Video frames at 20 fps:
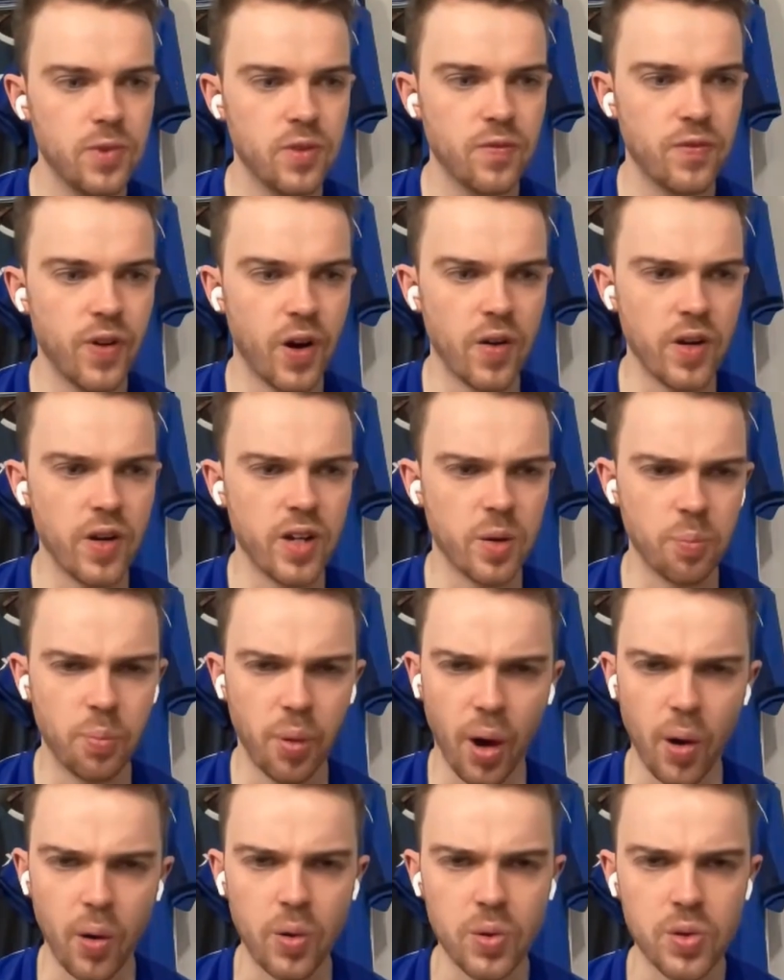very
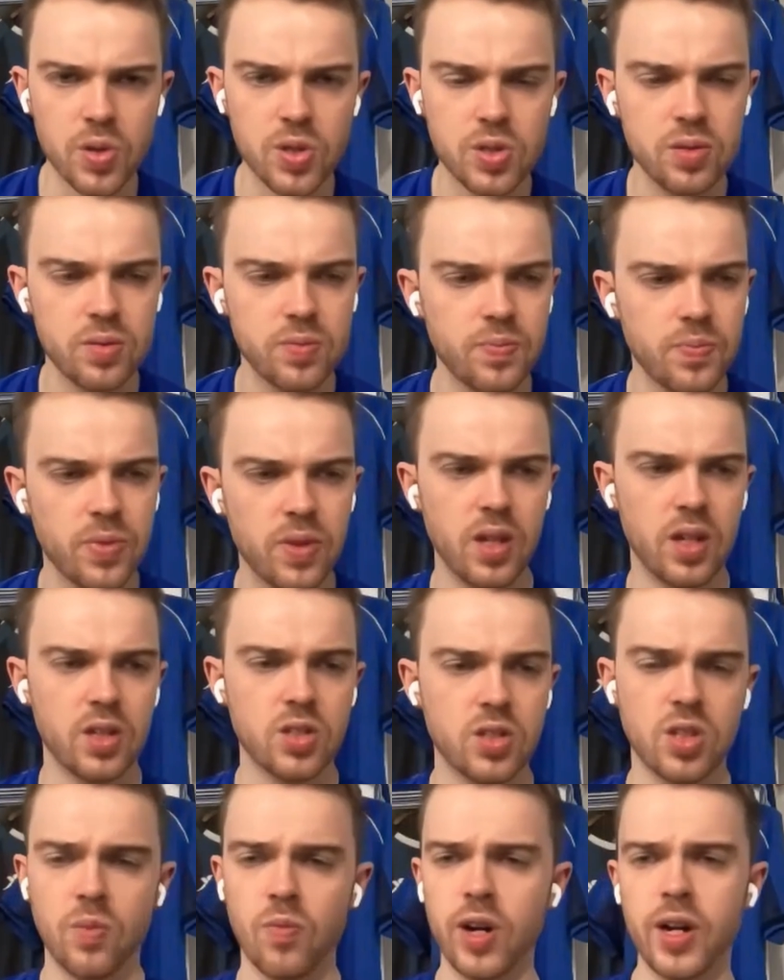composed. And
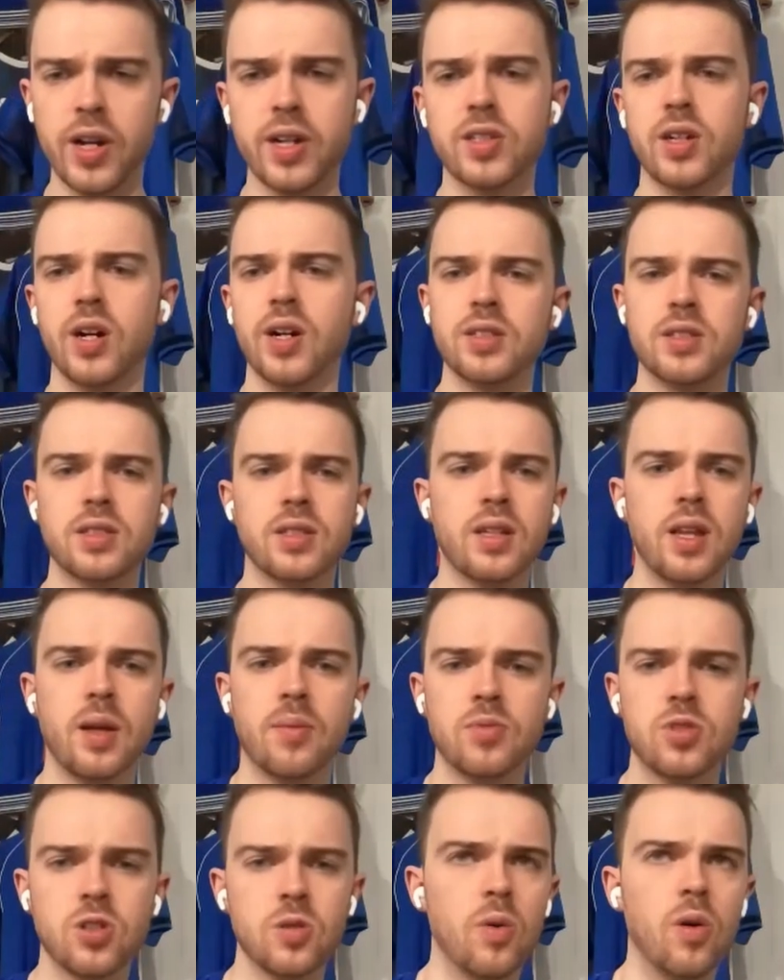so I'm really excited to see them
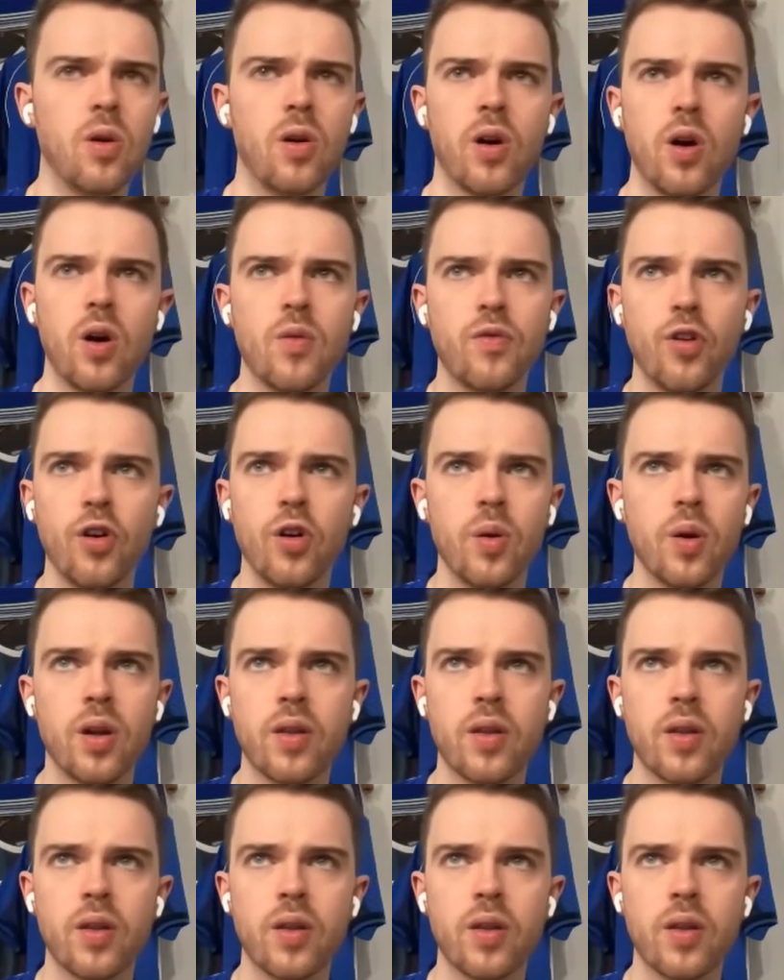two more going forward.